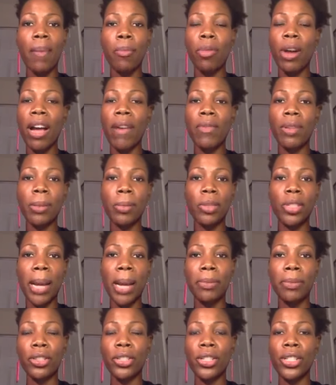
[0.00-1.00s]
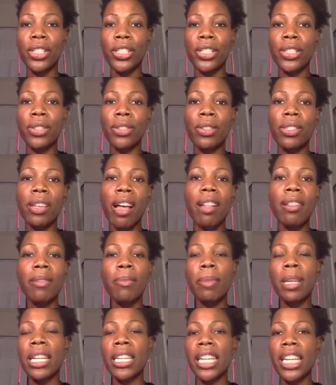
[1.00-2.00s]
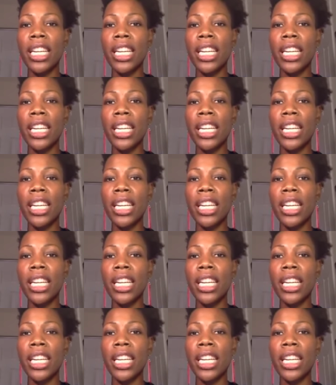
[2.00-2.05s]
Proverbs chapter 2, Solomon,